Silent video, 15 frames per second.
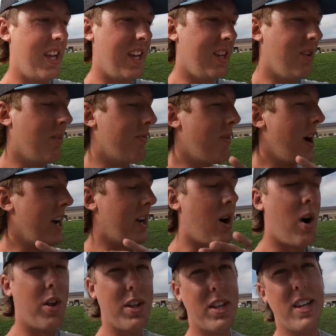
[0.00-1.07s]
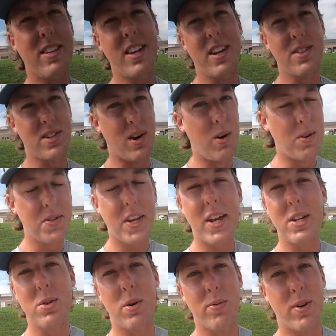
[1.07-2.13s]
You can find all the details, the whole
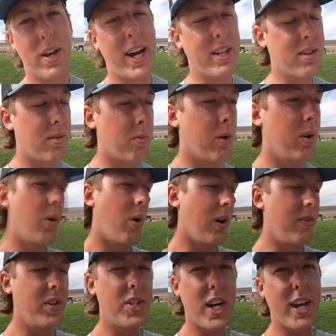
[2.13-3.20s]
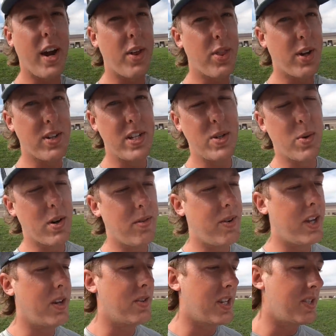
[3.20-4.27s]
schedule for the ice cream cruise, or even check out 1320
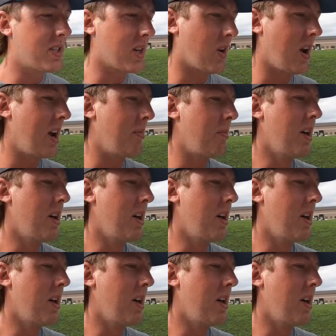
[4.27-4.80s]
Video's Instagram.